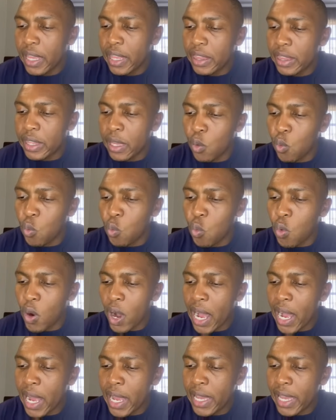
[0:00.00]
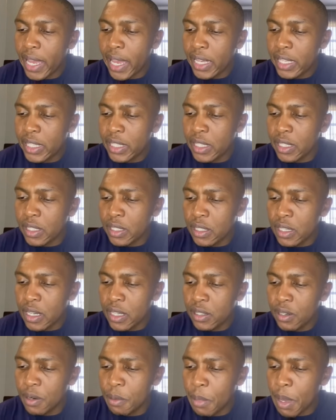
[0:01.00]
the y-axis.
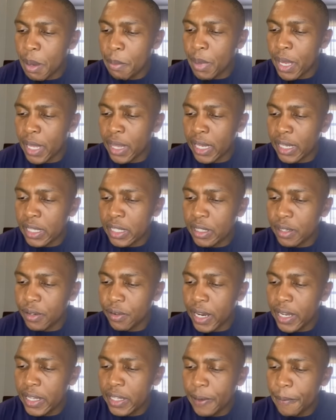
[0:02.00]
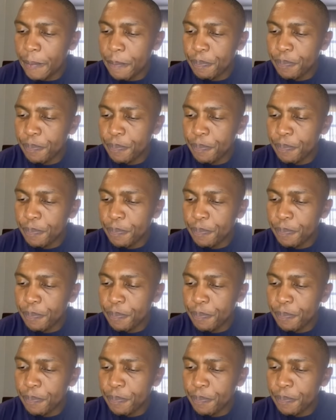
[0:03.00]
Just remember that, right?